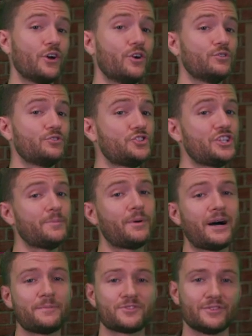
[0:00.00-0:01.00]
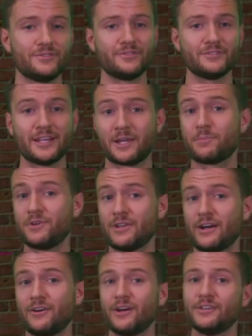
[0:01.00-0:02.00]
go cheap options like
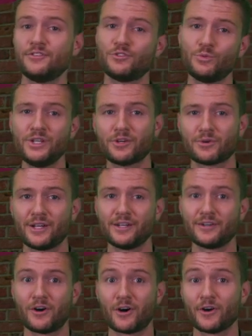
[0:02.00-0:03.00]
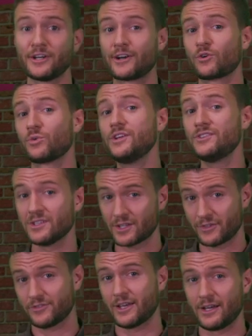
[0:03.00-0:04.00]
Panera and Sweetgreen are increasing
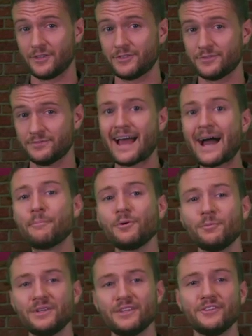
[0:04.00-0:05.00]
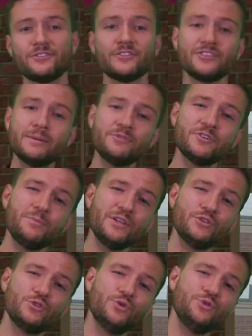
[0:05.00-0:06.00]
their sales, Applebee's seems to be
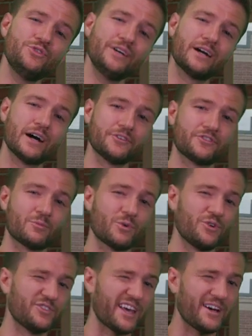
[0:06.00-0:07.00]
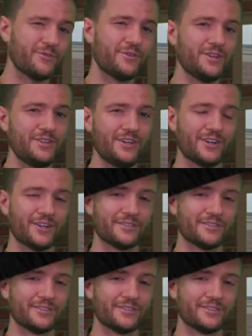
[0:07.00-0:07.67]
losing customers every year.